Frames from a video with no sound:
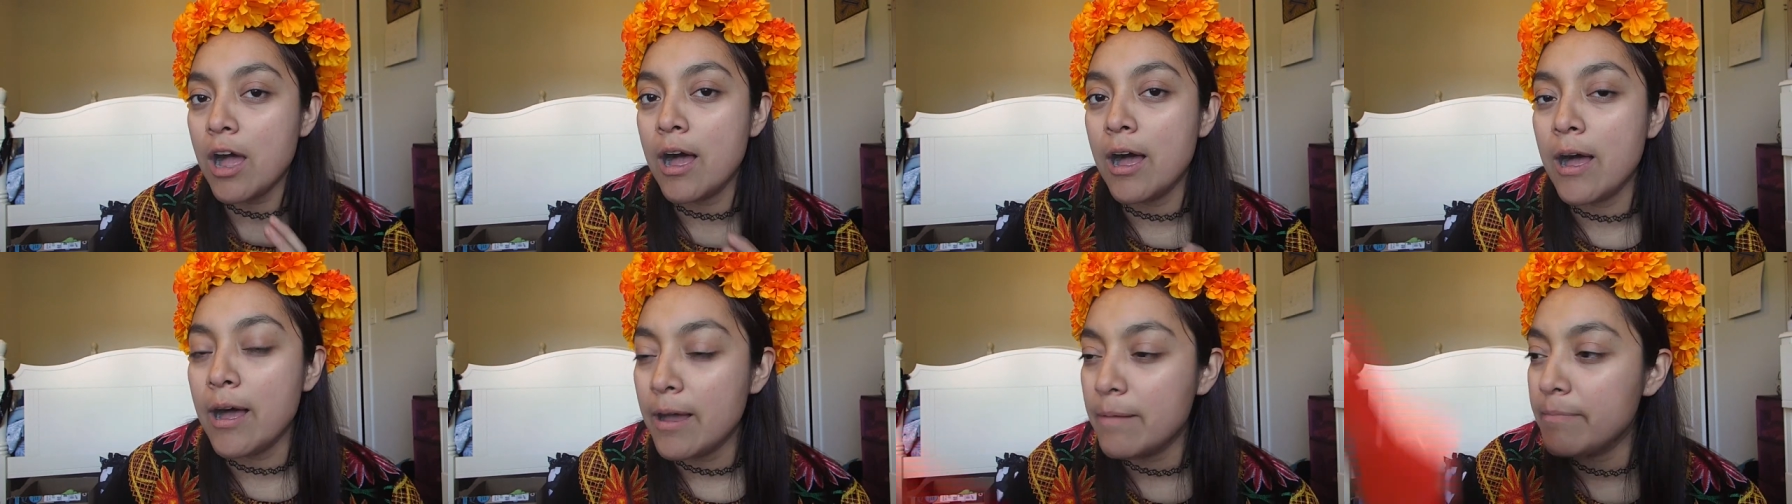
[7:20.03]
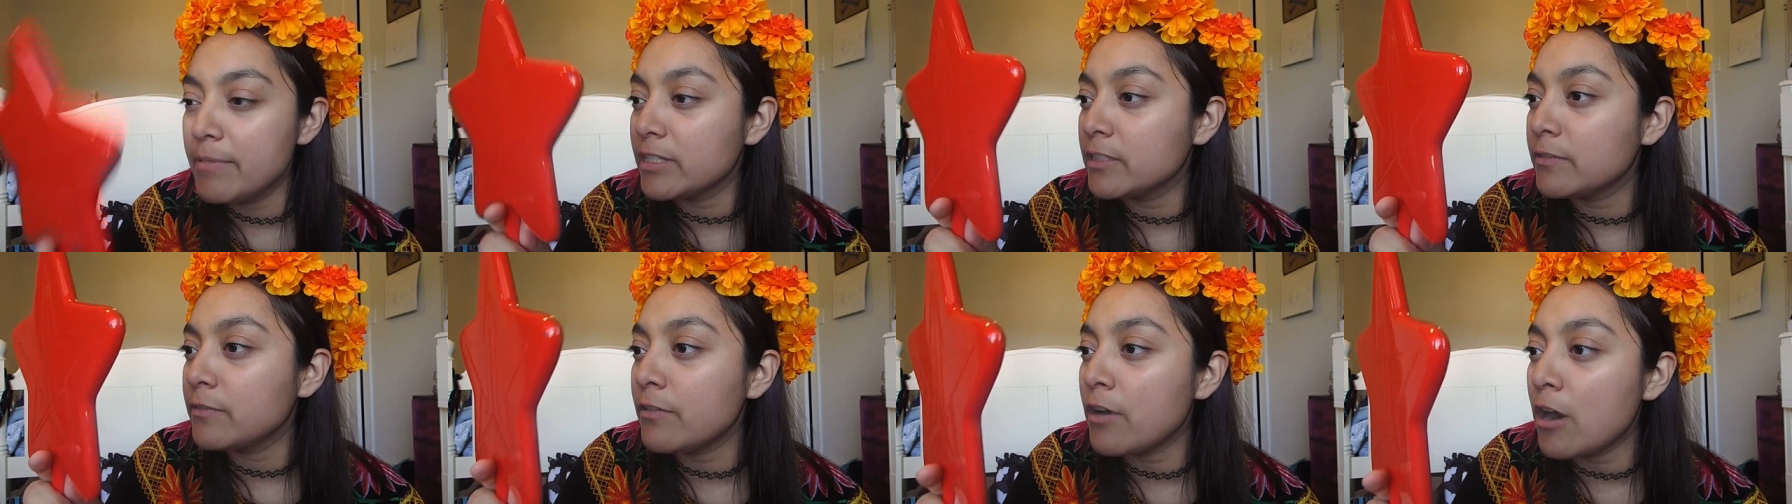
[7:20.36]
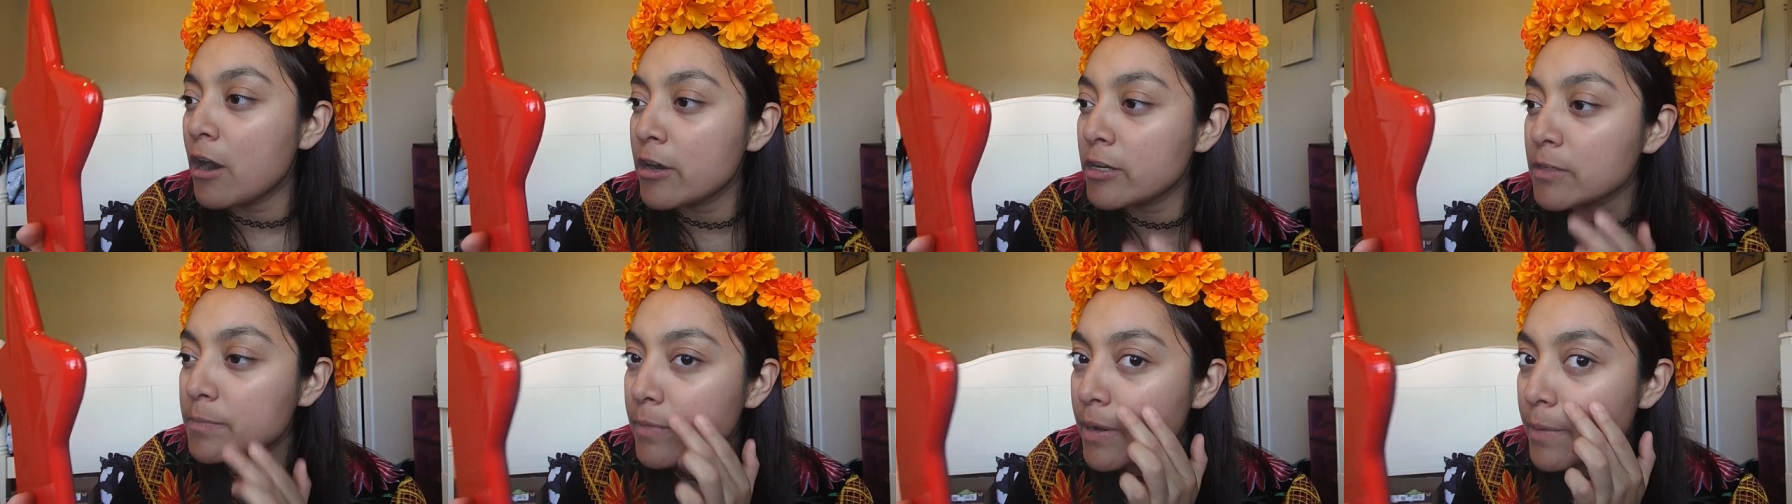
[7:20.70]
Um, as
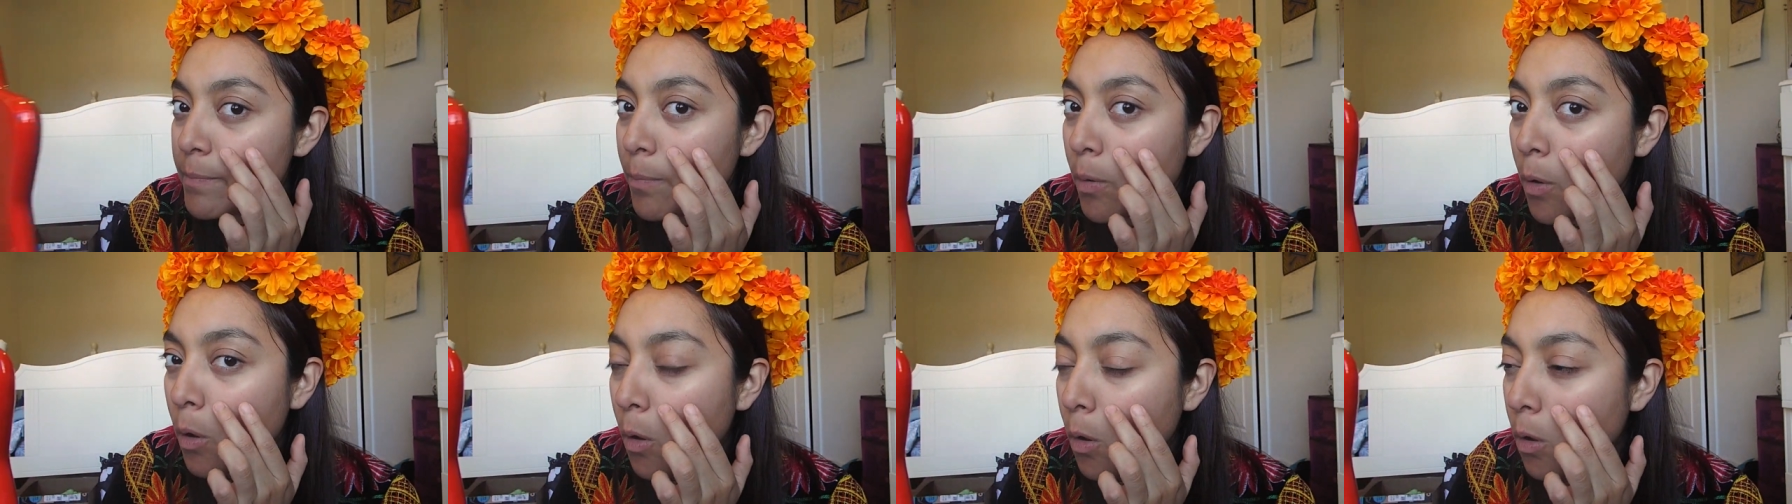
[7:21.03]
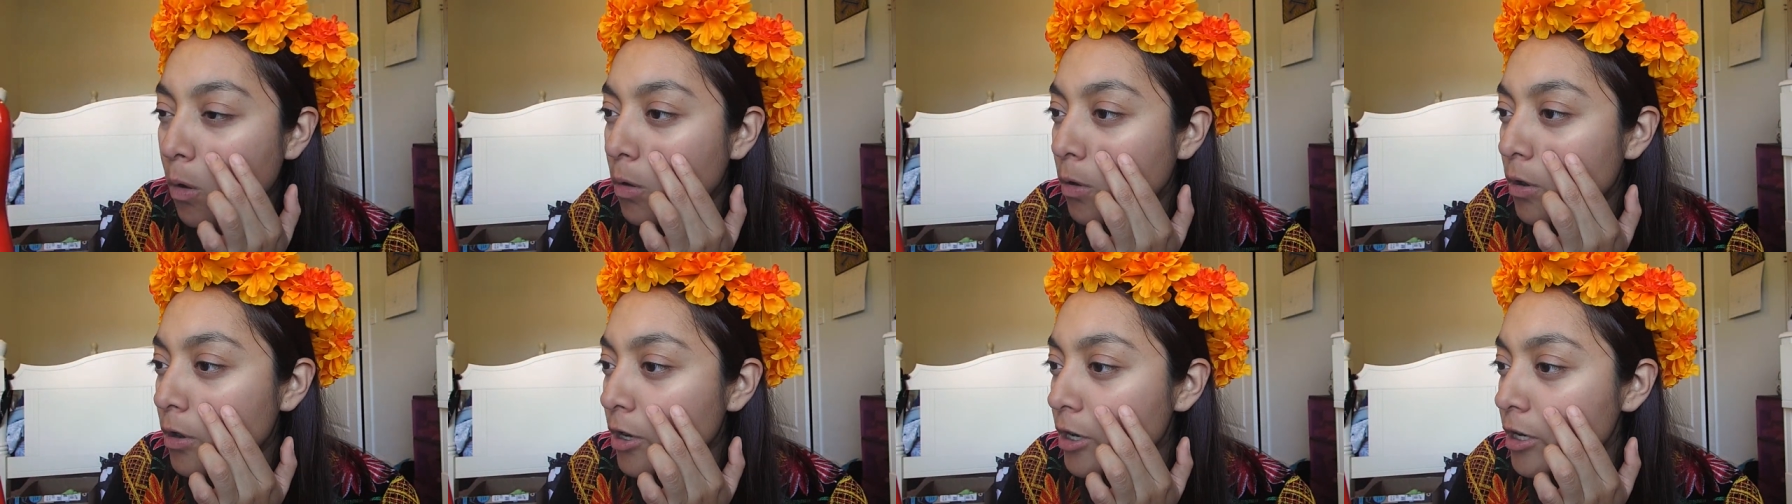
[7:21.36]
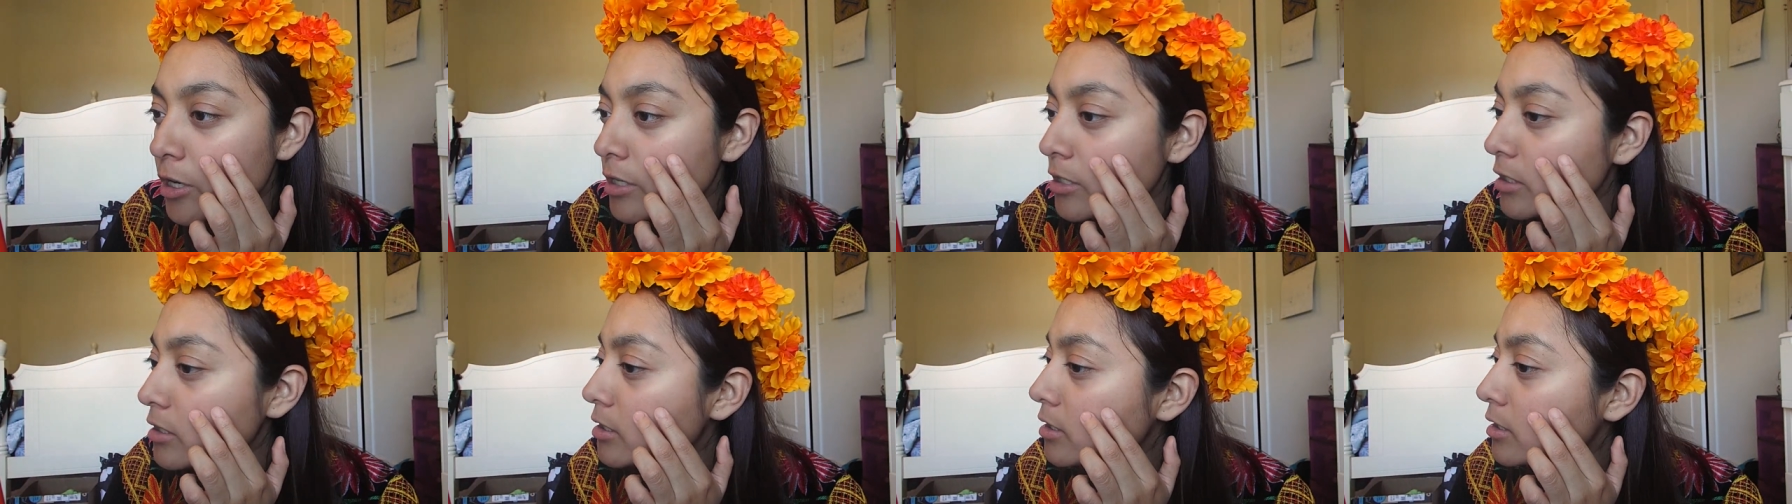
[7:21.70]
far as my
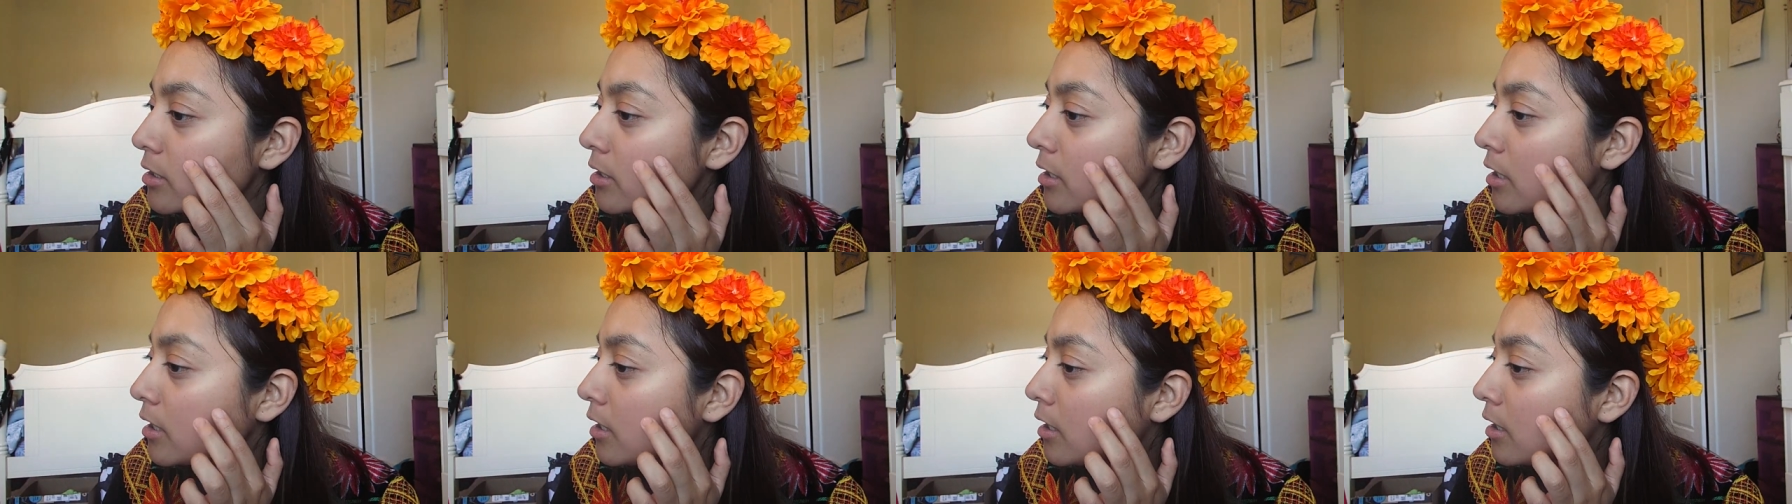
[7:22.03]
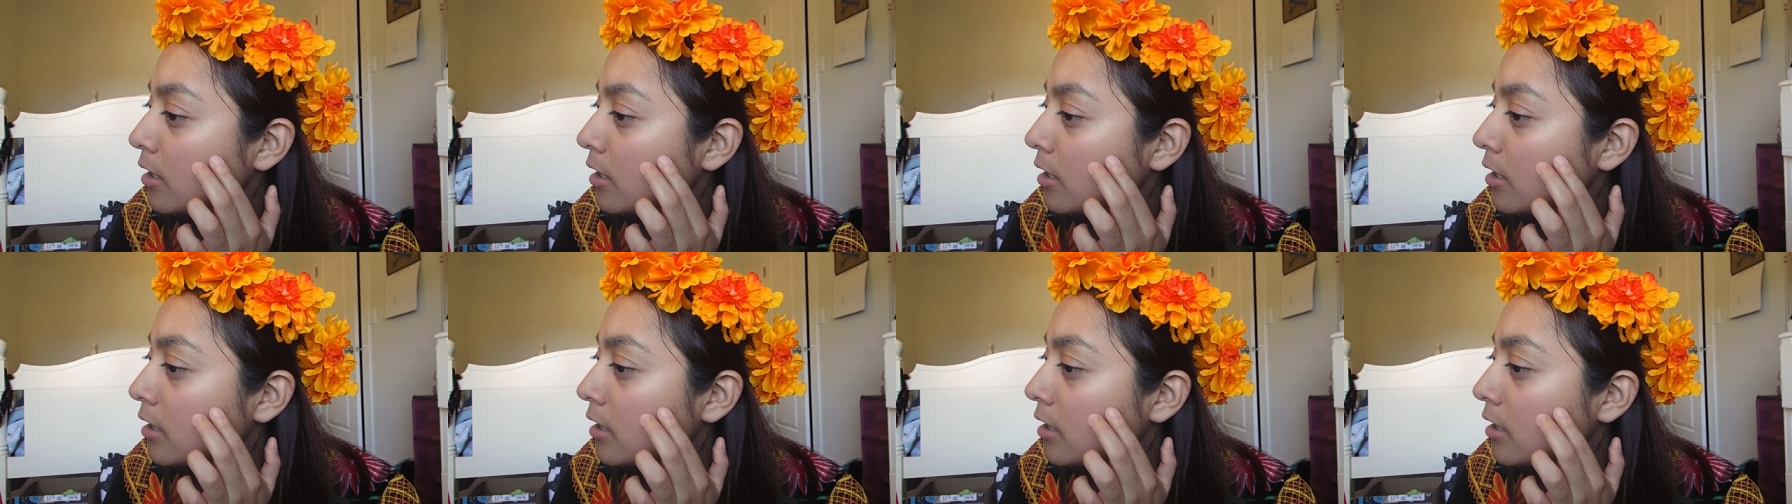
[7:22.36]
pores,